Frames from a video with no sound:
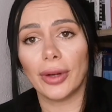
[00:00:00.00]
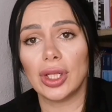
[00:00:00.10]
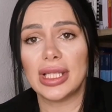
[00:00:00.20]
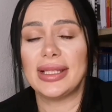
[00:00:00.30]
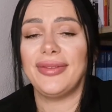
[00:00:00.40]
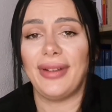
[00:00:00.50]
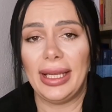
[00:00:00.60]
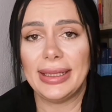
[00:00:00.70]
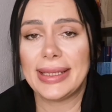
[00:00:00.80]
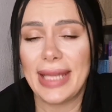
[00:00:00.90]
first
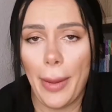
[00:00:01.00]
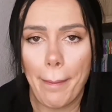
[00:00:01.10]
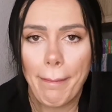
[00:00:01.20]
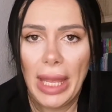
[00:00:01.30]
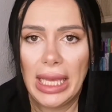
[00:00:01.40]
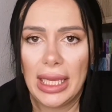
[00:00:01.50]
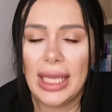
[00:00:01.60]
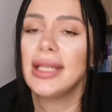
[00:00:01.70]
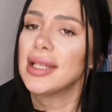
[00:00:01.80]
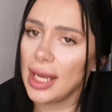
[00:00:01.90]
define the same.
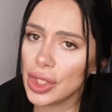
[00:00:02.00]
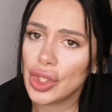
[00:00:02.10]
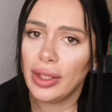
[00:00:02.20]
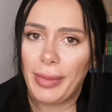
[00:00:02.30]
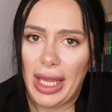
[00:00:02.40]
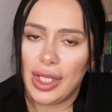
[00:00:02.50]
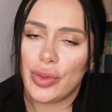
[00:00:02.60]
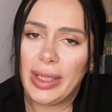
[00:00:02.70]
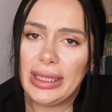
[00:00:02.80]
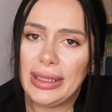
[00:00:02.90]
International
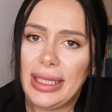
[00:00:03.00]
management